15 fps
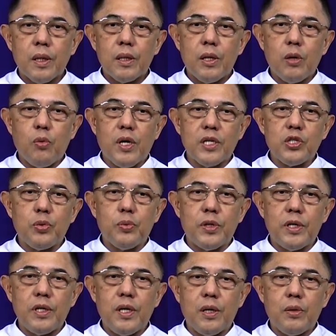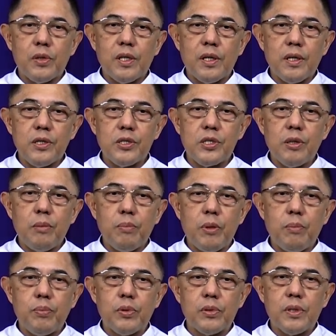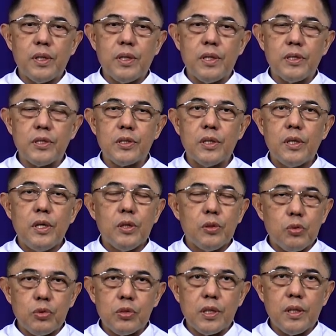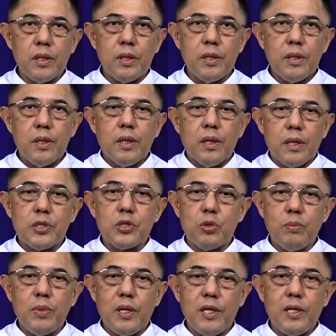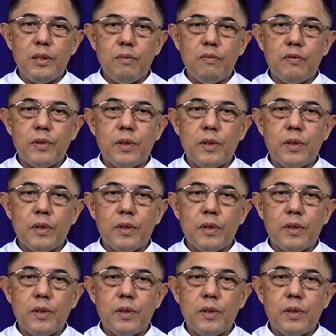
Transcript: The watchword nowadays, simply put, is to see is to believe.